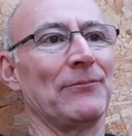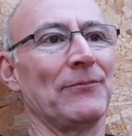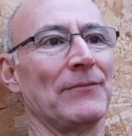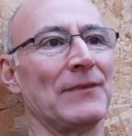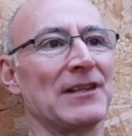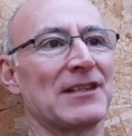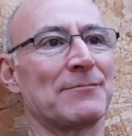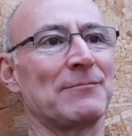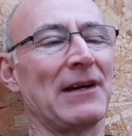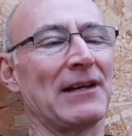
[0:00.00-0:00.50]

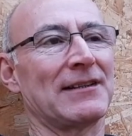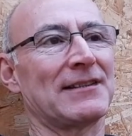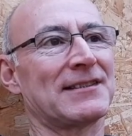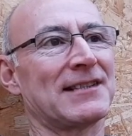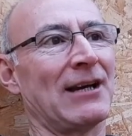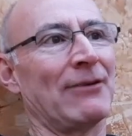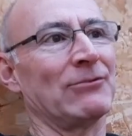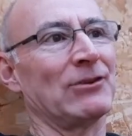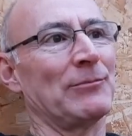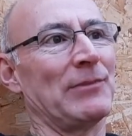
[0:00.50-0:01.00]
this might
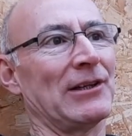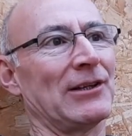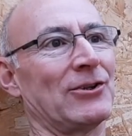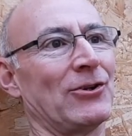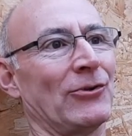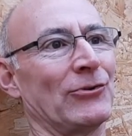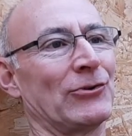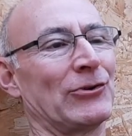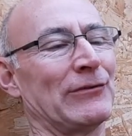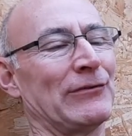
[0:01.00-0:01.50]
sound a bit
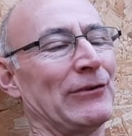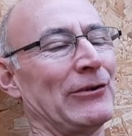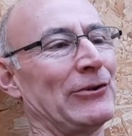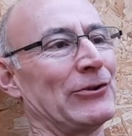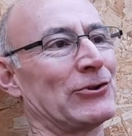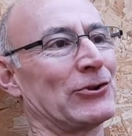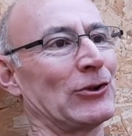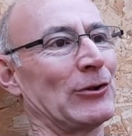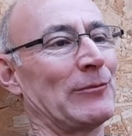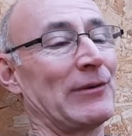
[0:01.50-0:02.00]

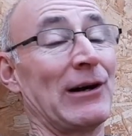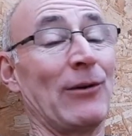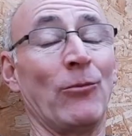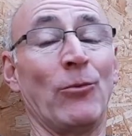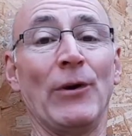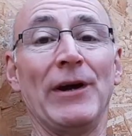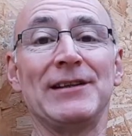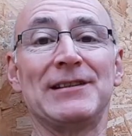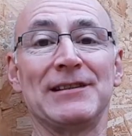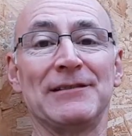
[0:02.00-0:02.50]
controversial, but I'm
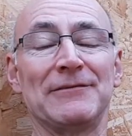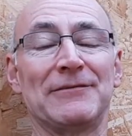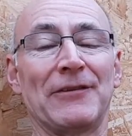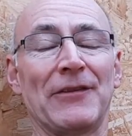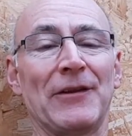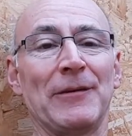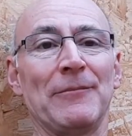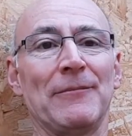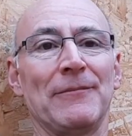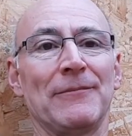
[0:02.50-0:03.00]
waiting for
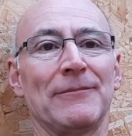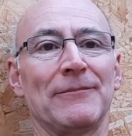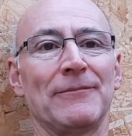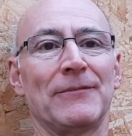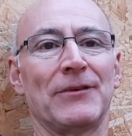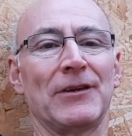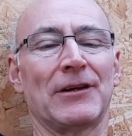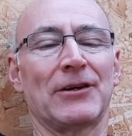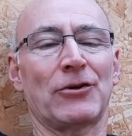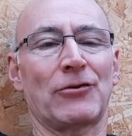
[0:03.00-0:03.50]
the
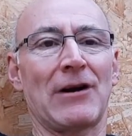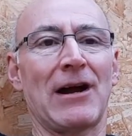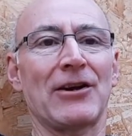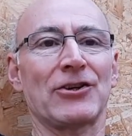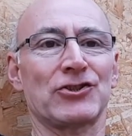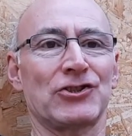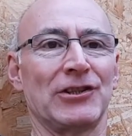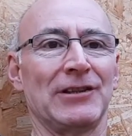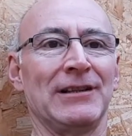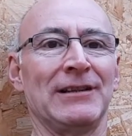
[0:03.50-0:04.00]

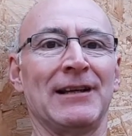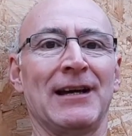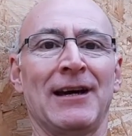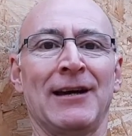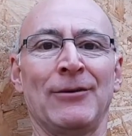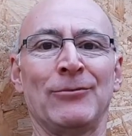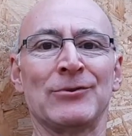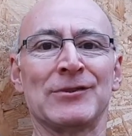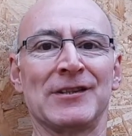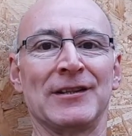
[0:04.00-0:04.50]
crash in
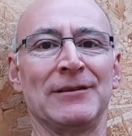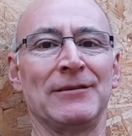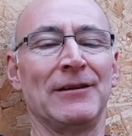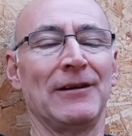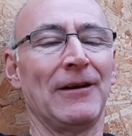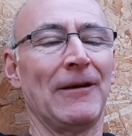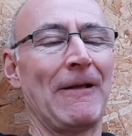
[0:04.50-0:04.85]
housing,